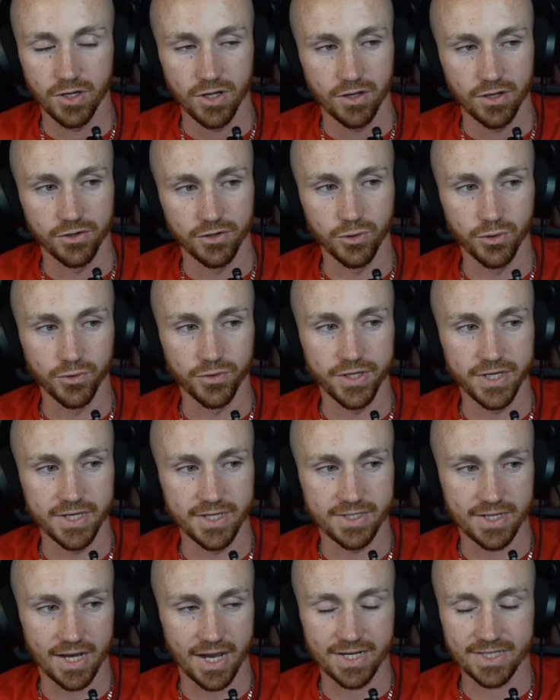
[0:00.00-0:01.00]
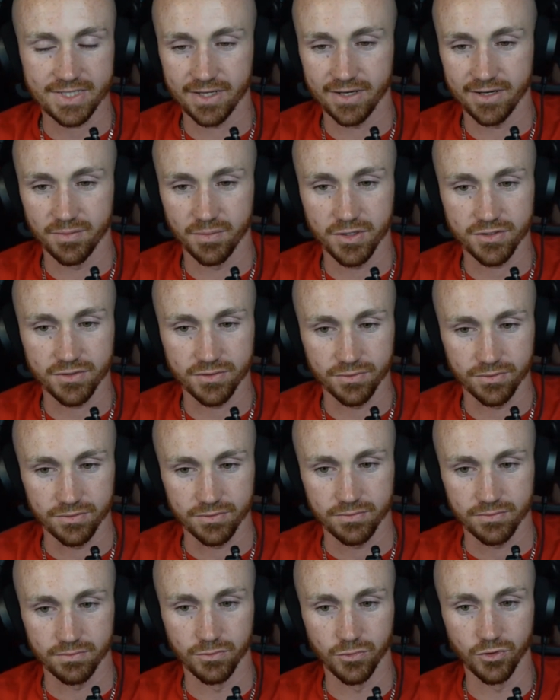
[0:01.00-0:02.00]
Doing these isolated muscle
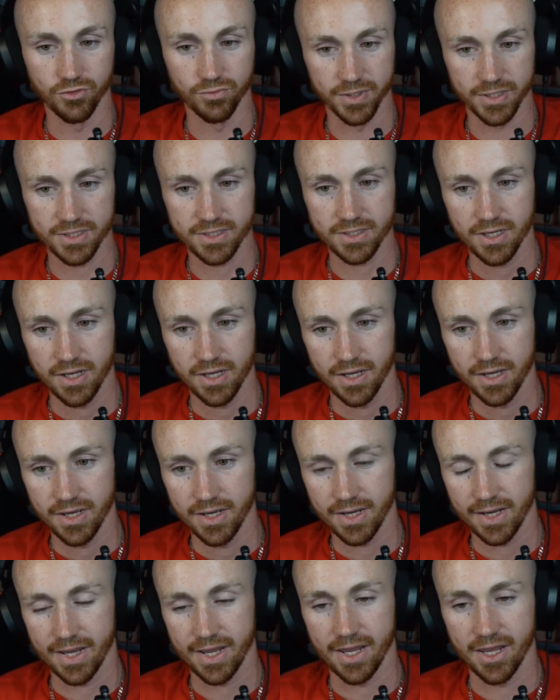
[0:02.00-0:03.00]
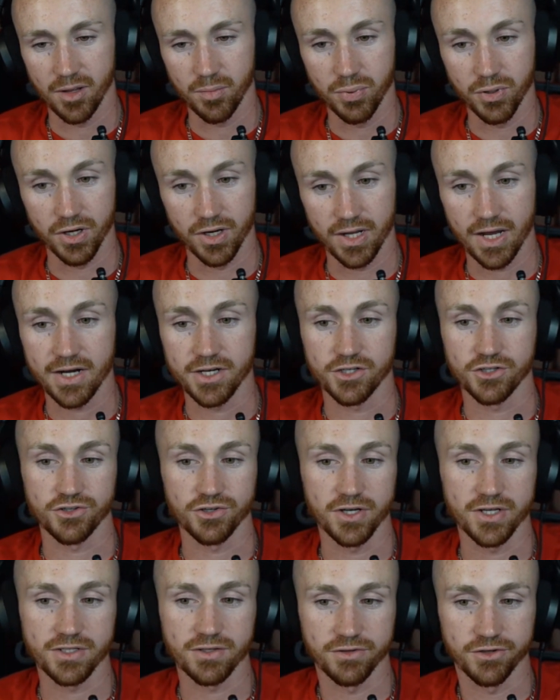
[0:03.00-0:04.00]
movements can put a lot of
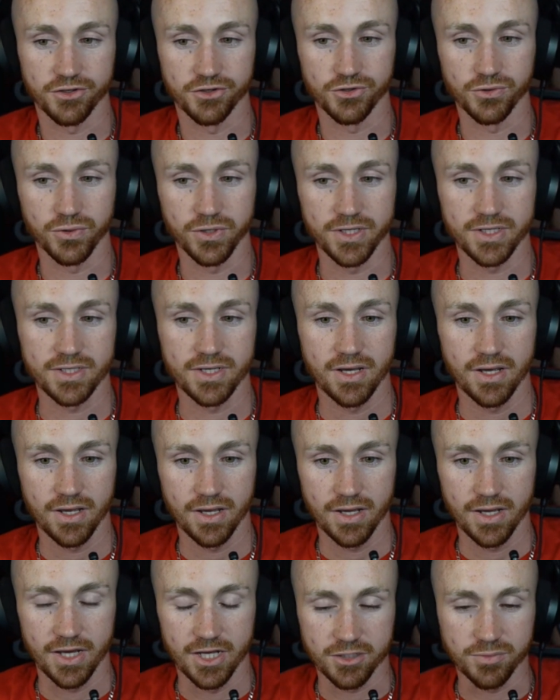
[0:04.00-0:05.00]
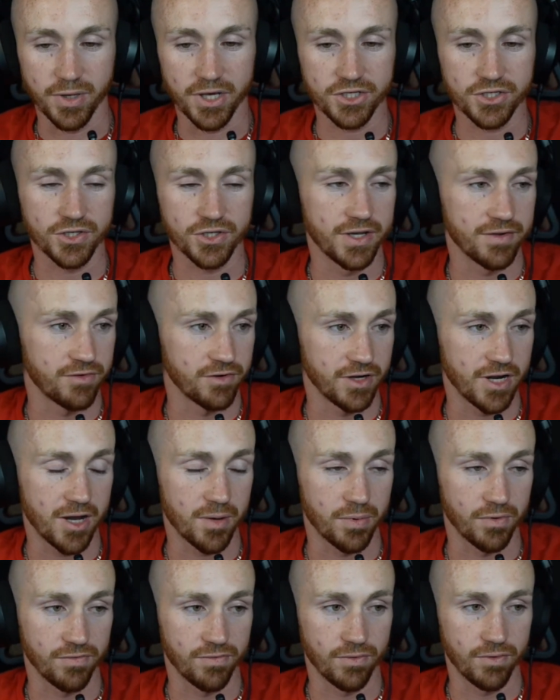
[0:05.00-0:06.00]
stress on your joints, especially if
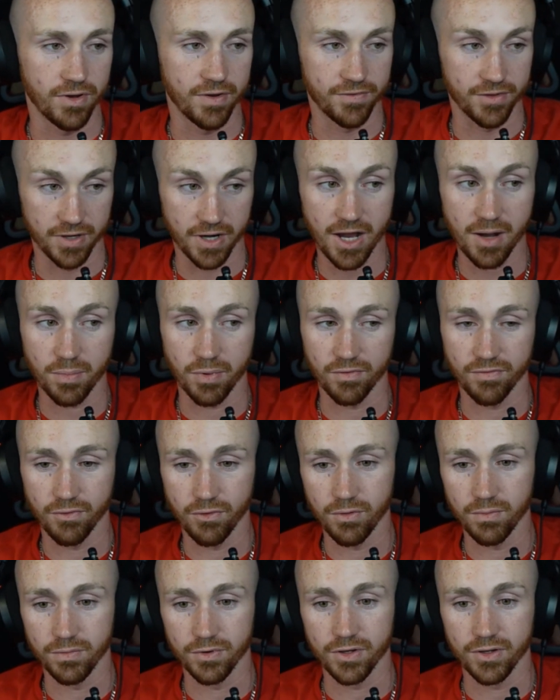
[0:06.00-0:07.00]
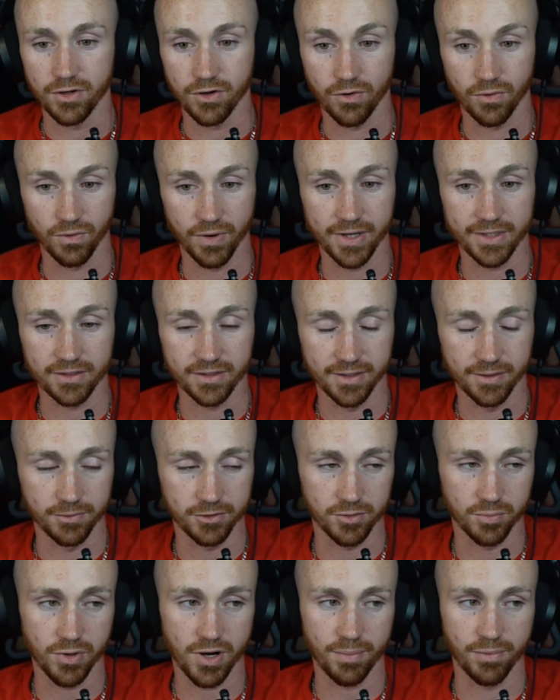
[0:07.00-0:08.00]
they're not performed correctly with the
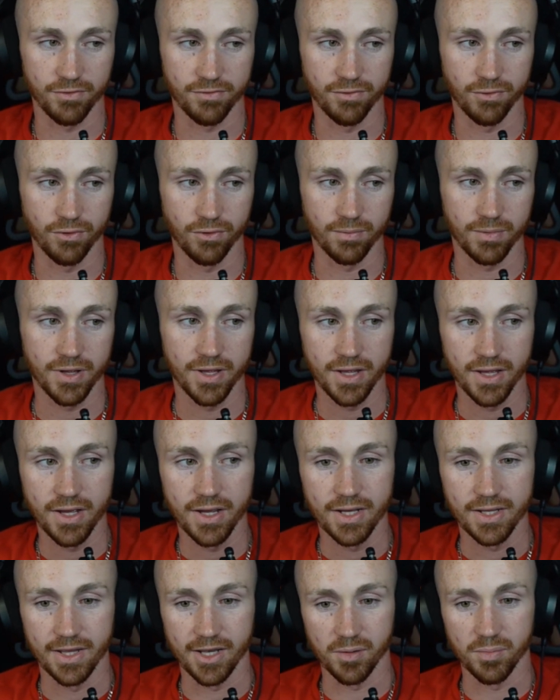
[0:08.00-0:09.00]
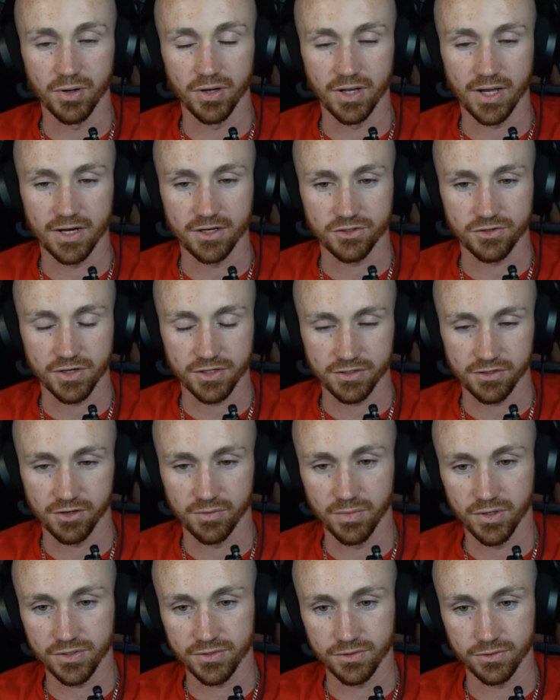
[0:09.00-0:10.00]
proper form. They can put a lot of stress on your
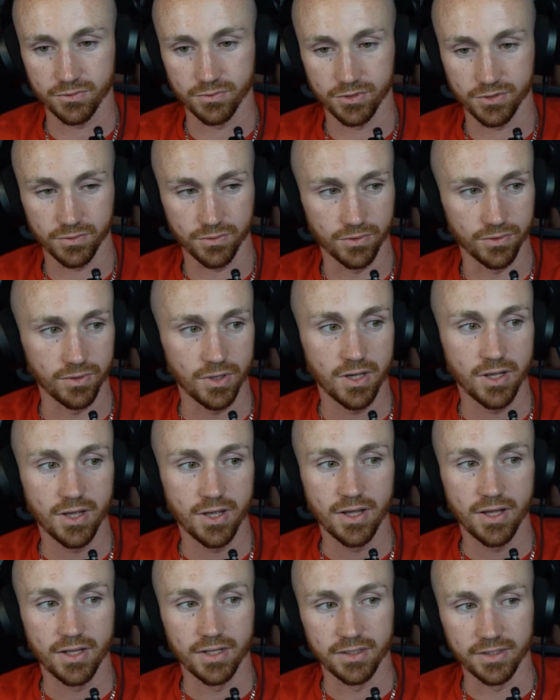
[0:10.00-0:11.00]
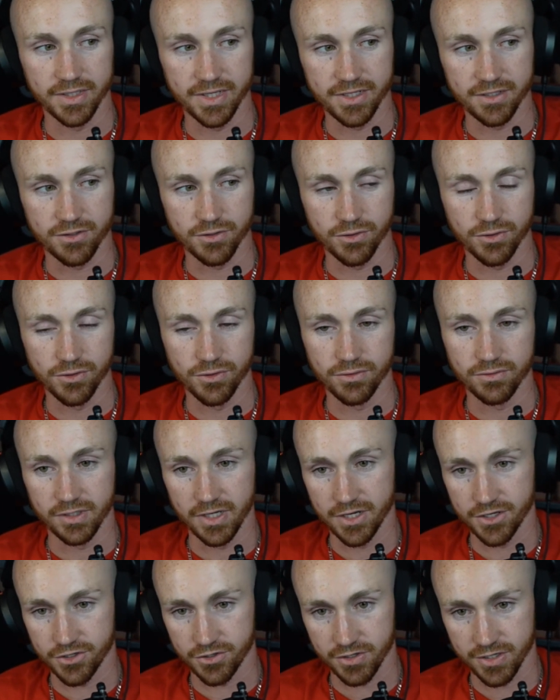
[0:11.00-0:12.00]
muscles, which will lead to
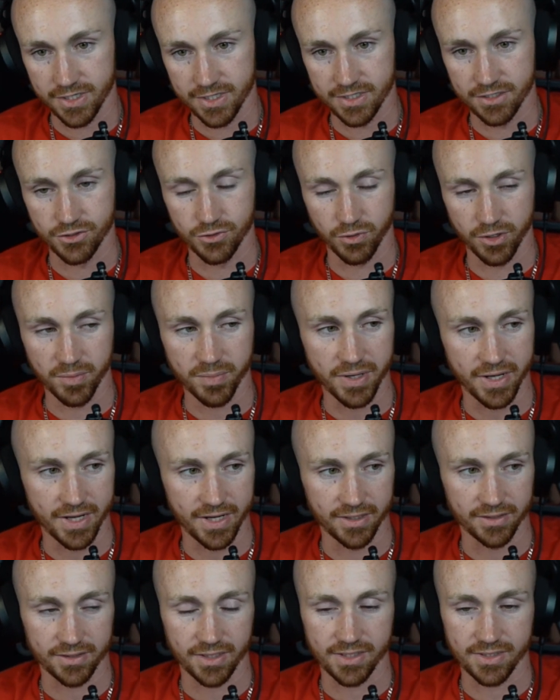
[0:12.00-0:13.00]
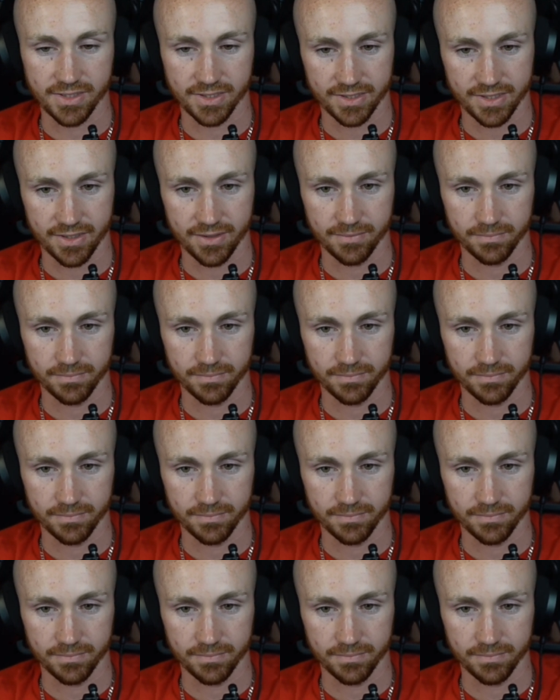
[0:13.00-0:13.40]
injuries and joint pain, things like that.